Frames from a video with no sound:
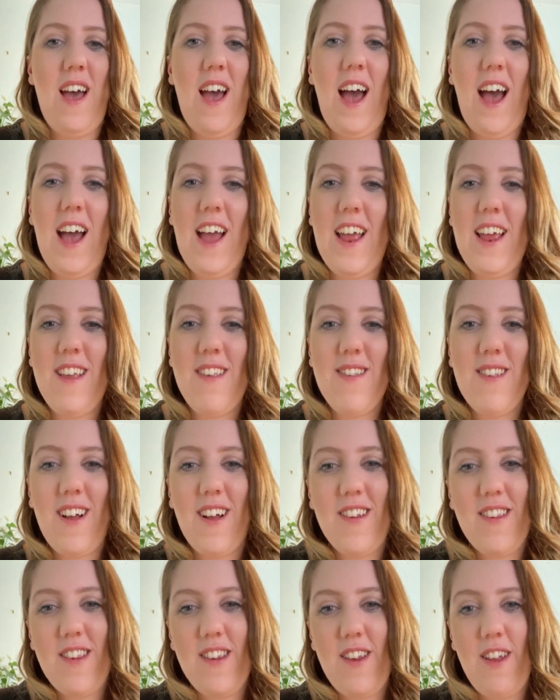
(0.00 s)
I
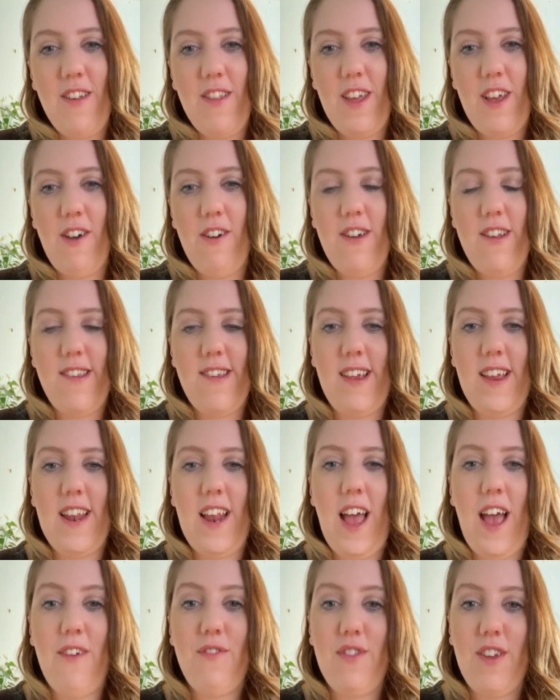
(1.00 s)
started Know the Origin
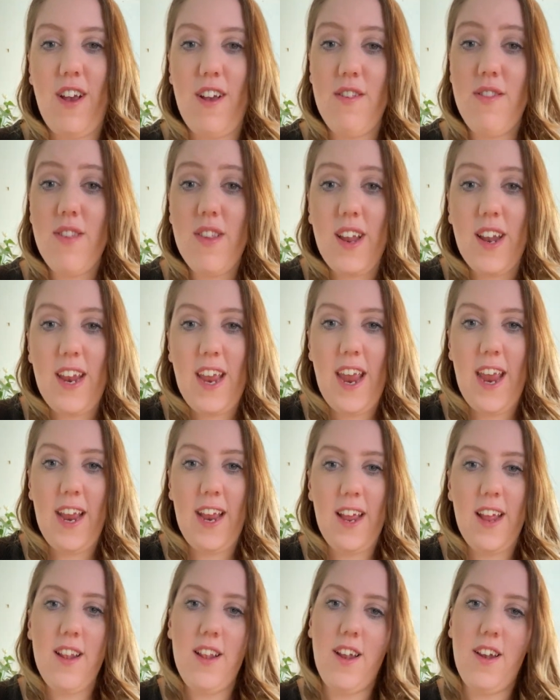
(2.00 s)
after I was
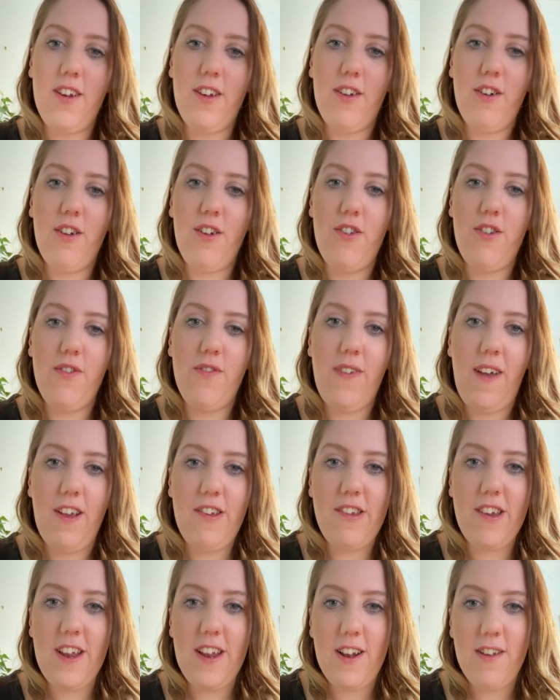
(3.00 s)
studying at London College of
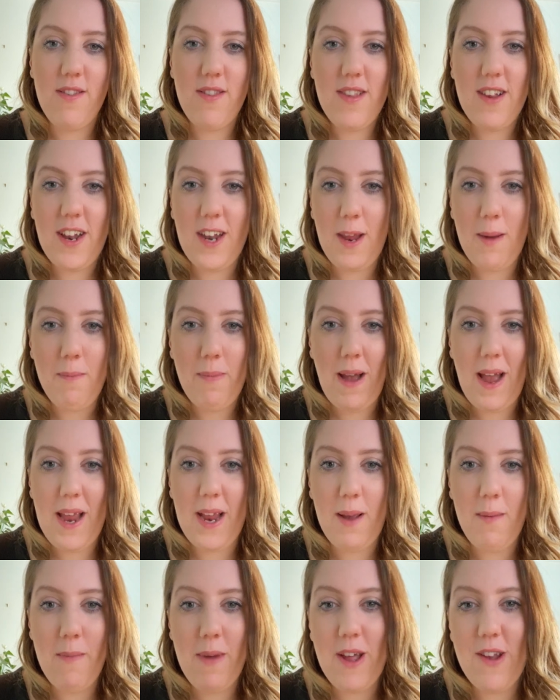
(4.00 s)
Fashion. I was studying
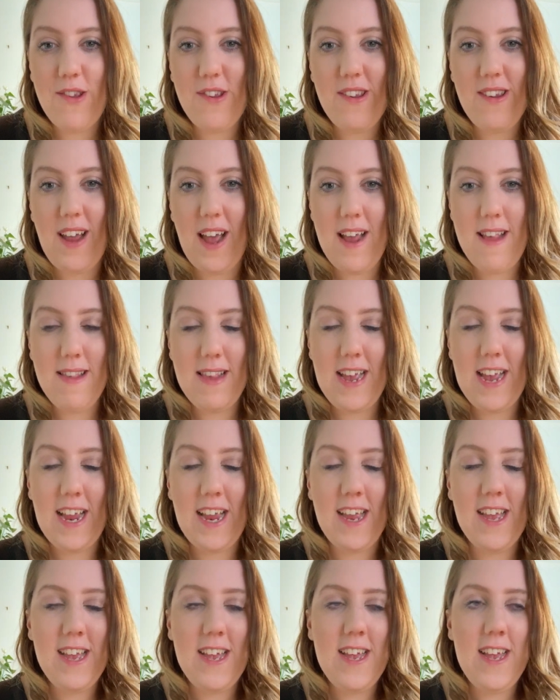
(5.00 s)
buying and
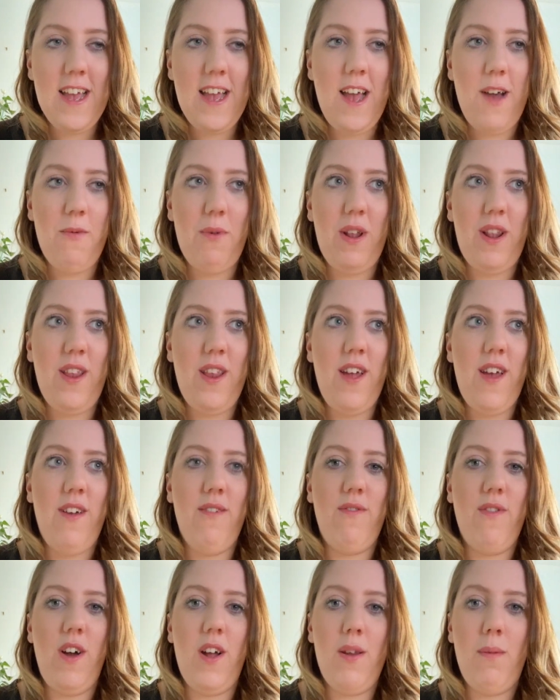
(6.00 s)
merchandising when the
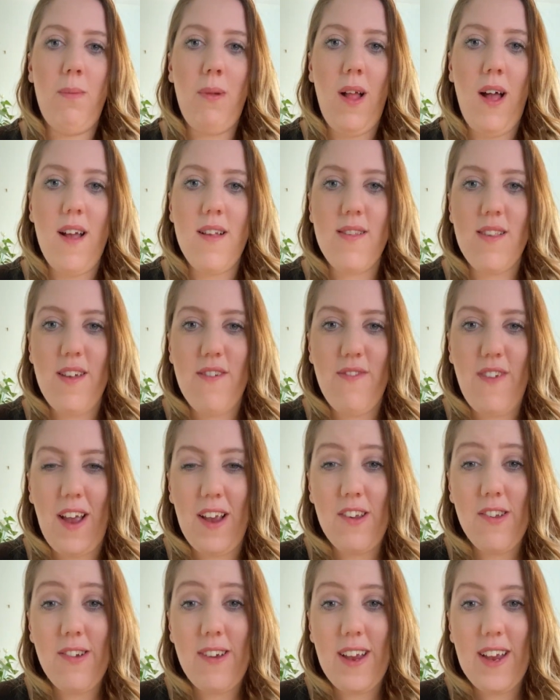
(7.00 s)
Rana Plaza
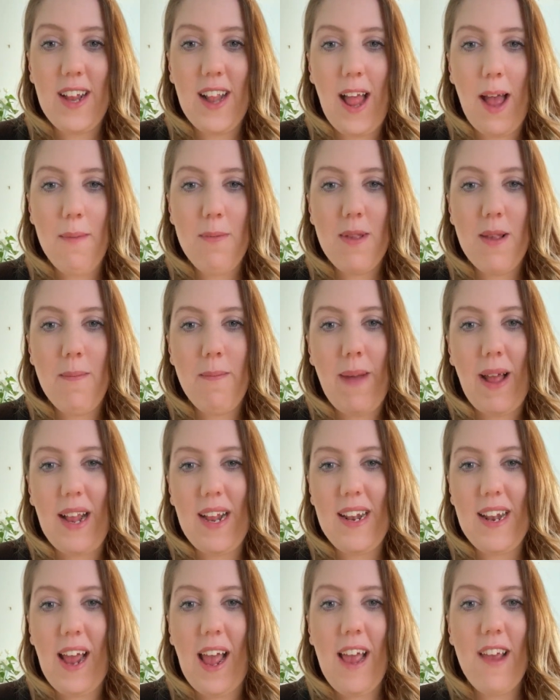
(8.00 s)
factory collapsed in
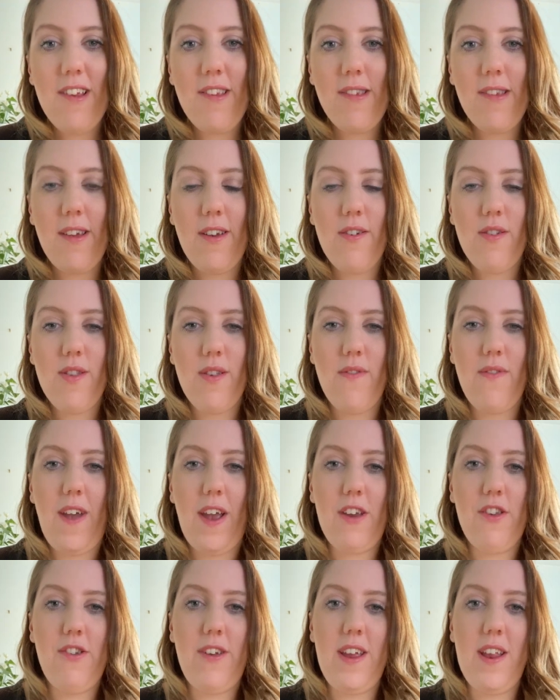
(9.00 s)
Bangladesh. It was a
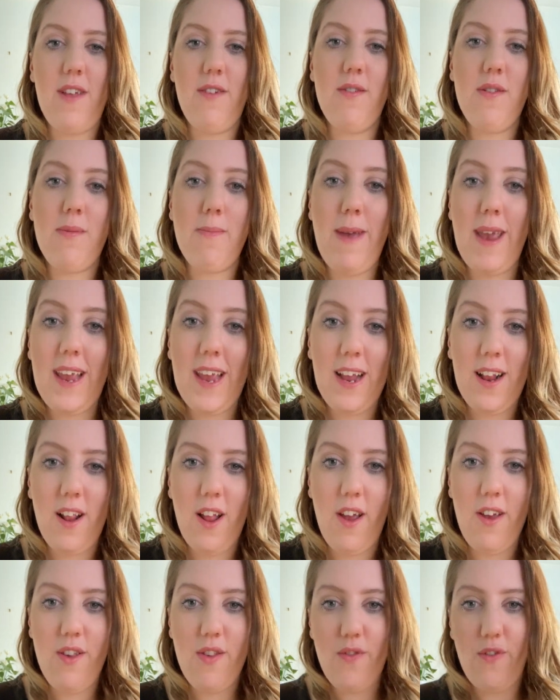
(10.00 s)
factory that was making
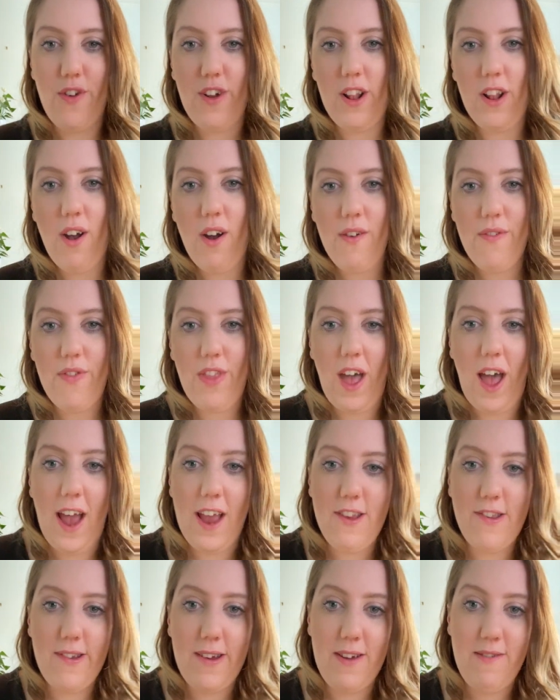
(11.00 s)
clothes for a lot of the
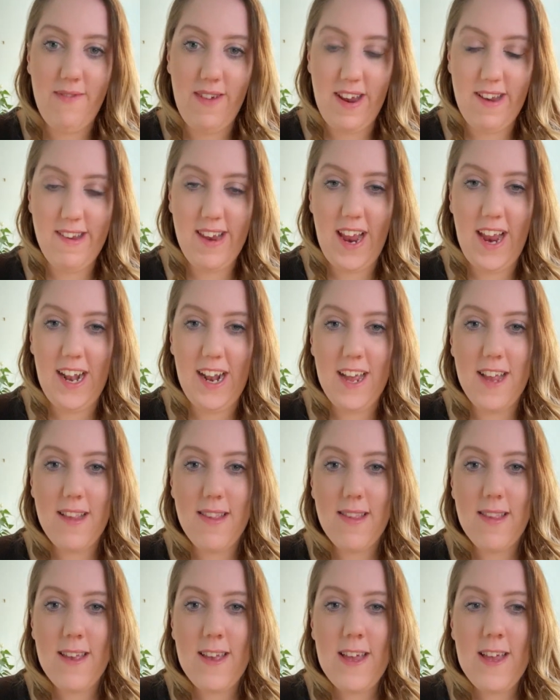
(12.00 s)
high street retailers.